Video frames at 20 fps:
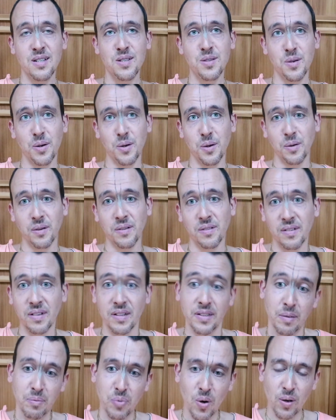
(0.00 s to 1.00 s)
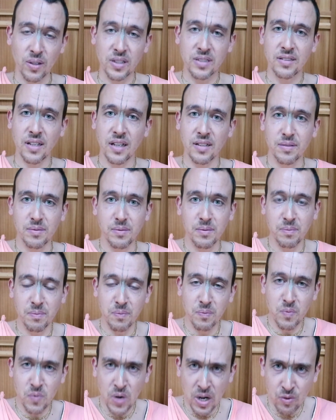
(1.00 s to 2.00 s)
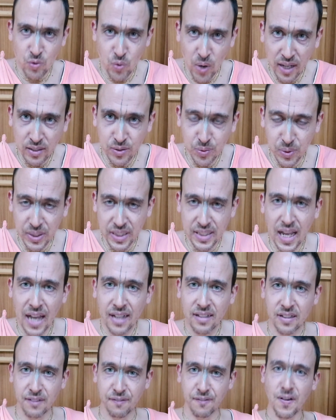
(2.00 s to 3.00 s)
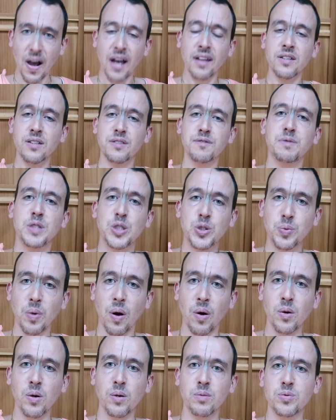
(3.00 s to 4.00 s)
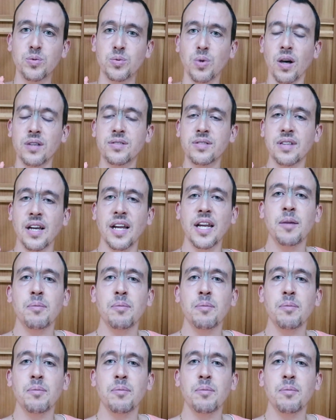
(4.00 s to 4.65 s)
So the point is that, enraged with that, the father of Vishwarup, Tvasta,